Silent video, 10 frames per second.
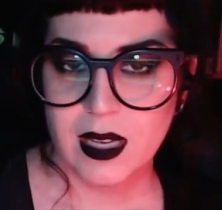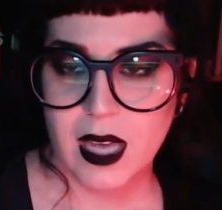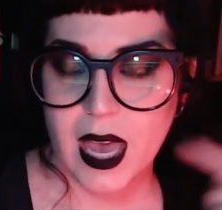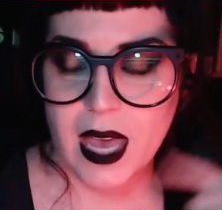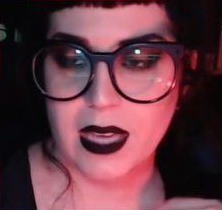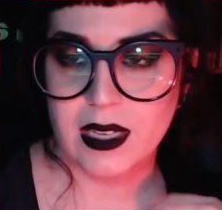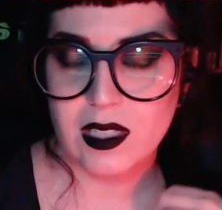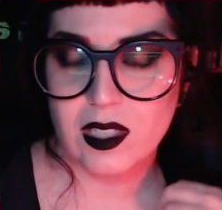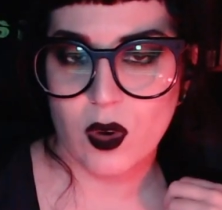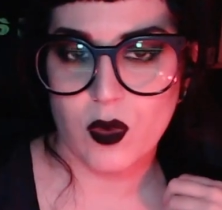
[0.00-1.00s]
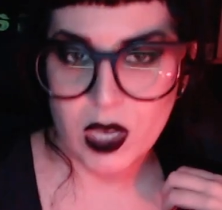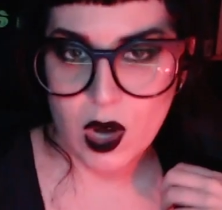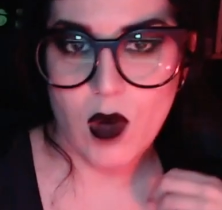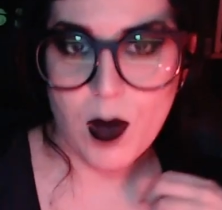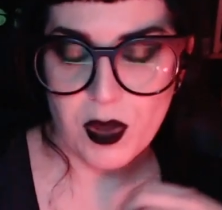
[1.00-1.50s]
And so we
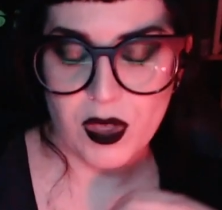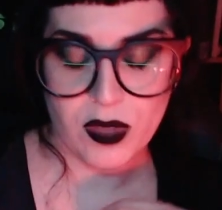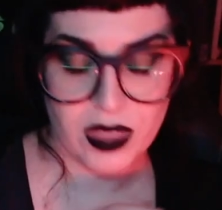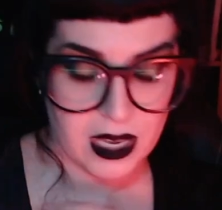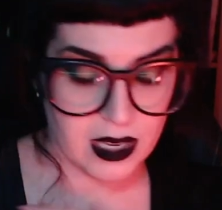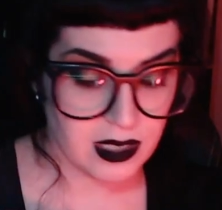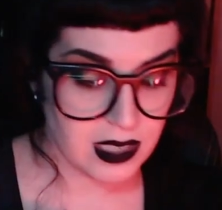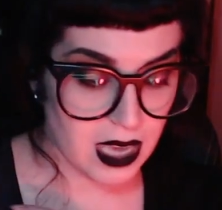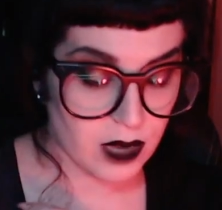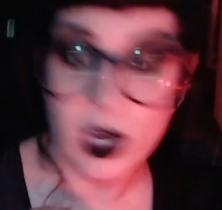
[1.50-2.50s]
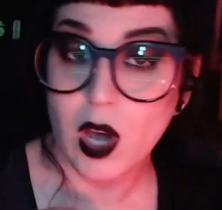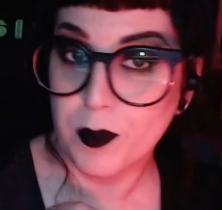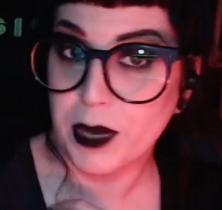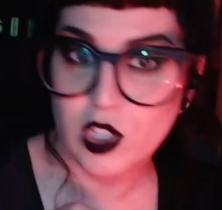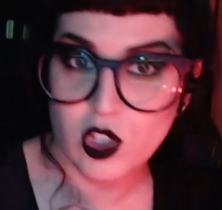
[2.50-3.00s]
go up with our things and we got our
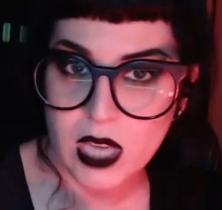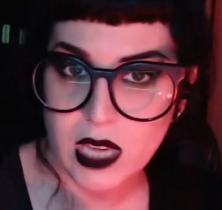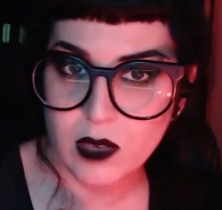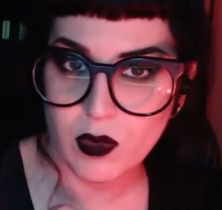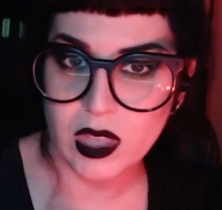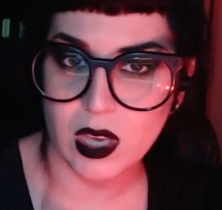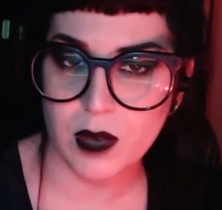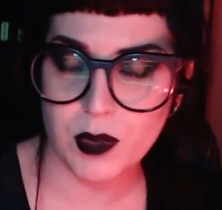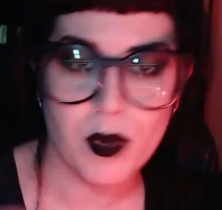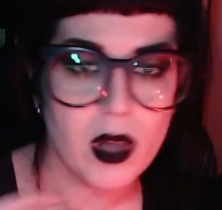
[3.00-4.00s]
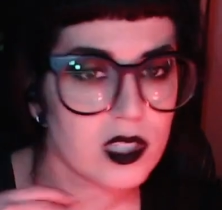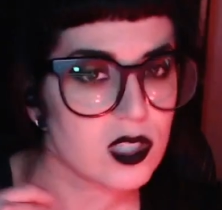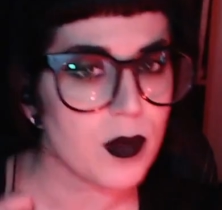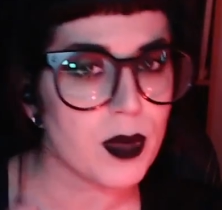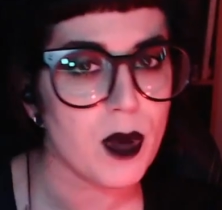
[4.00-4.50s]
picture taken with him. You probably
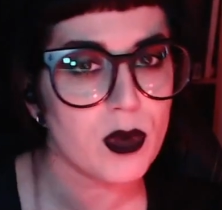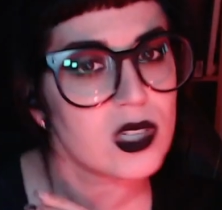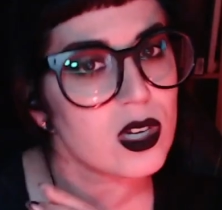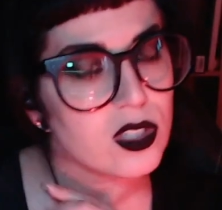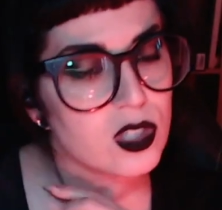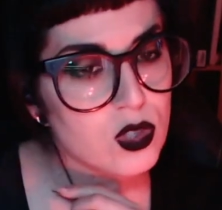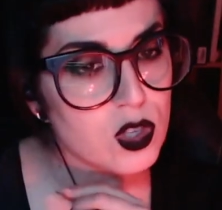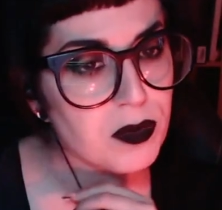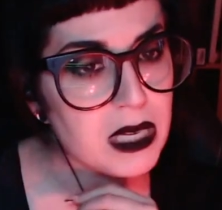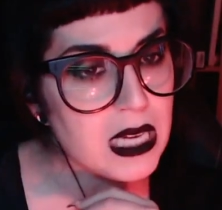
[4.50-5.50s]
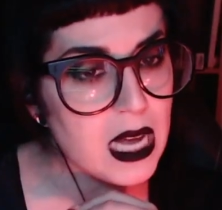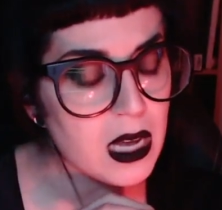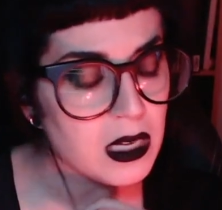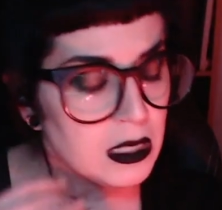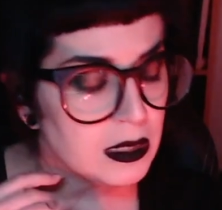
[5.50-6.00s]
saw me posted on social
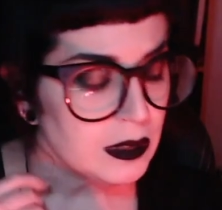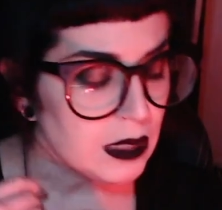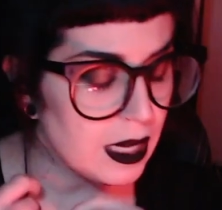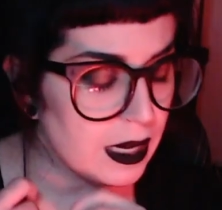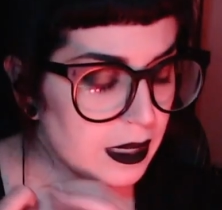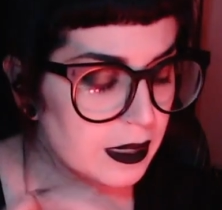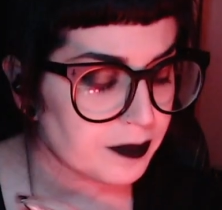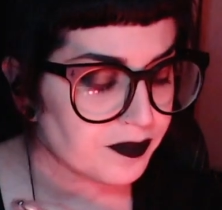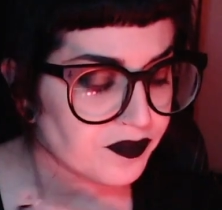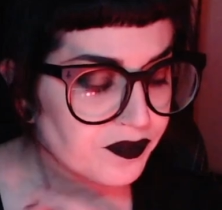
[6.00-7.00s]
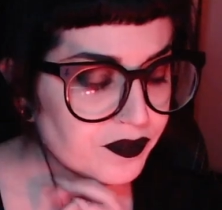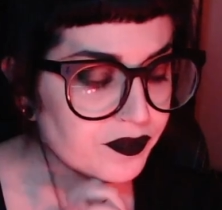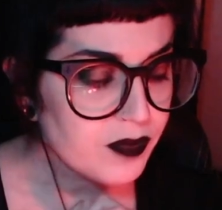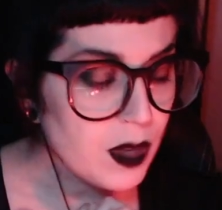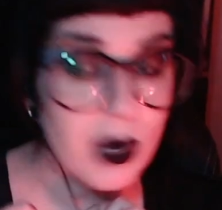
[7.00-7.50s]
media. Um,
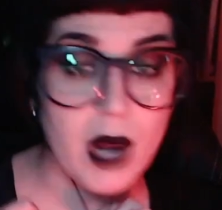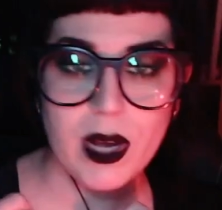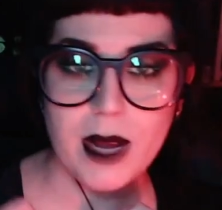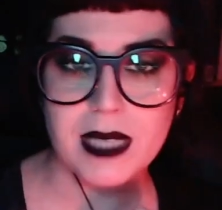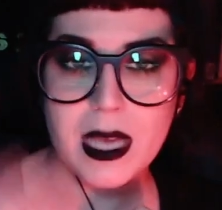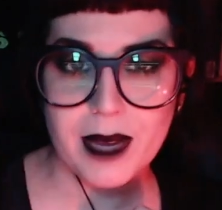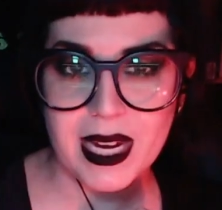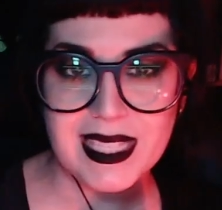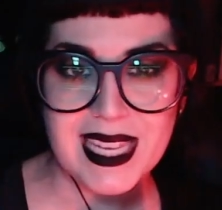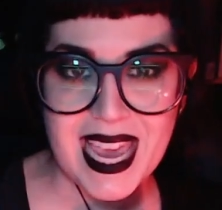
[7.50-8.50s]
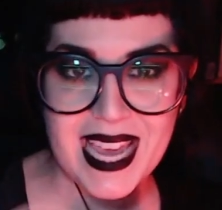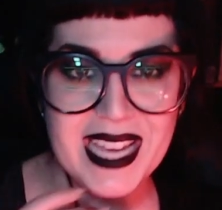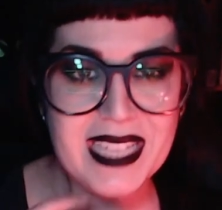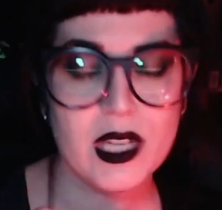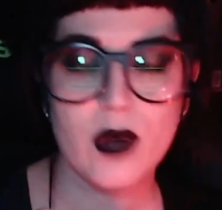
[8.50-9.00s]
but I went up to him and I said,
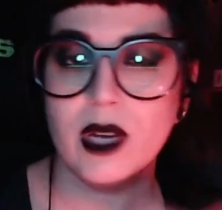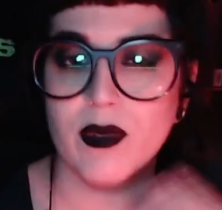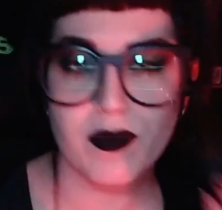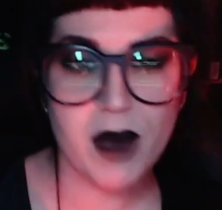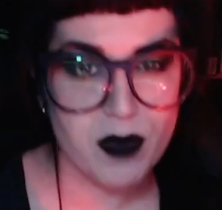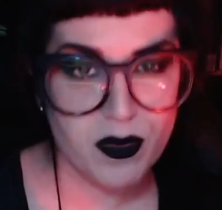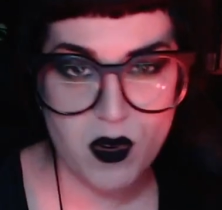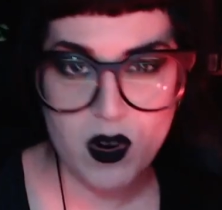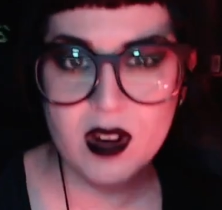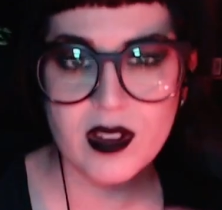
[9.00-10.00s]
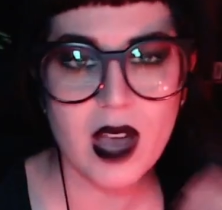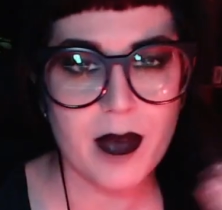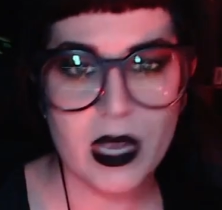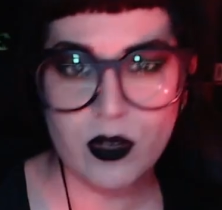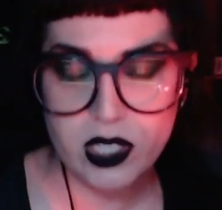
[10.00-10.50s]
Hey, Tony, we've met before. I'm
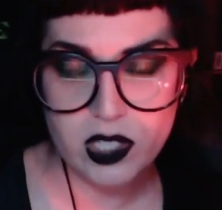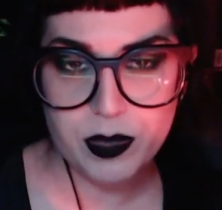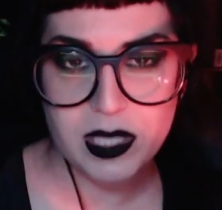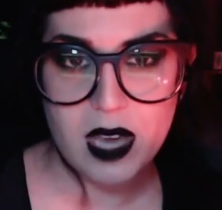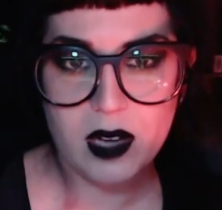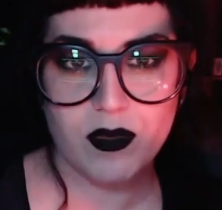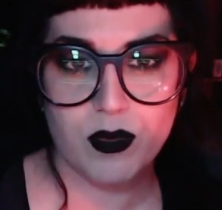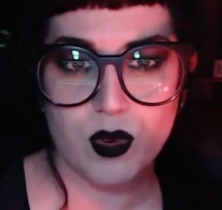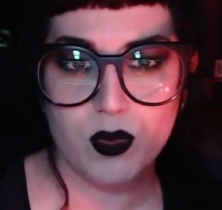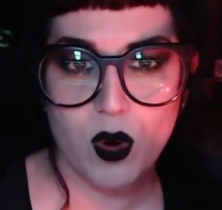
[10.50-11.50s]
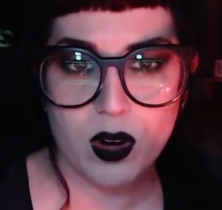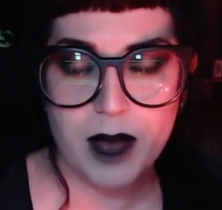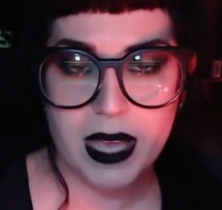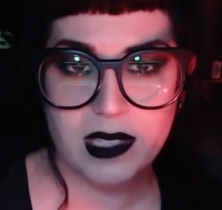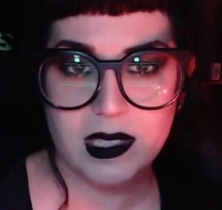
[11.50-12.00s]
Andrea Subissati from Rue Morgue
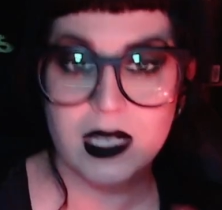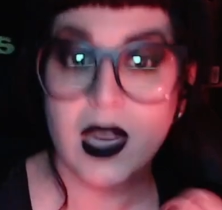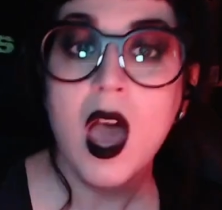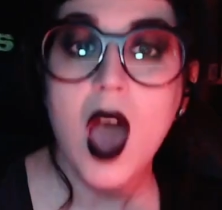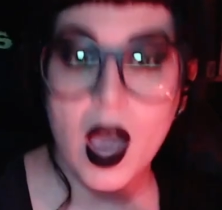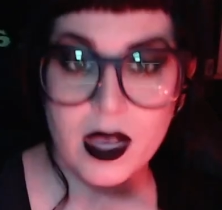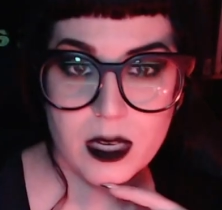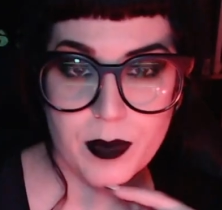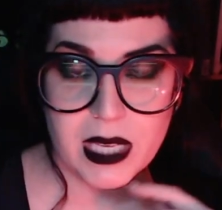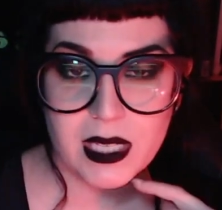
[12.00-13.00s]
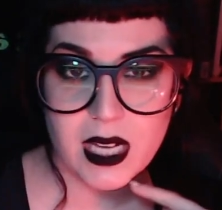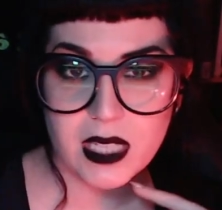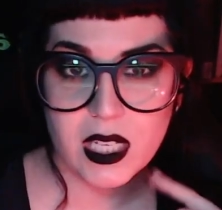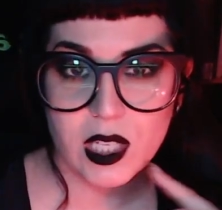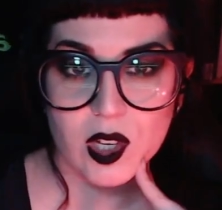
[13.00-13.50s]
Magazine. I'm going to be
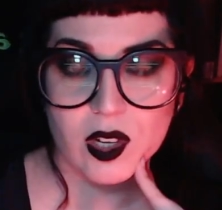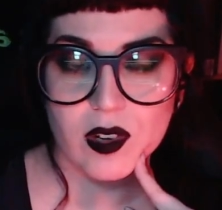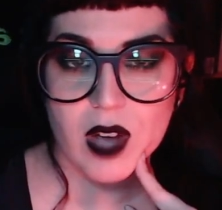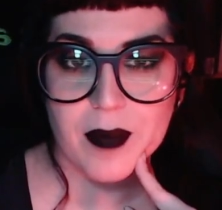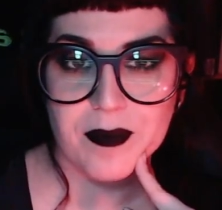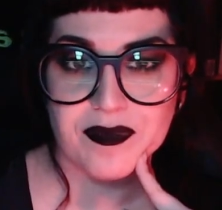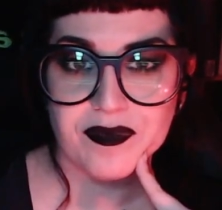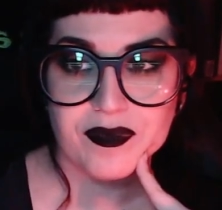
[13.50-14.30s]
conducting your, um,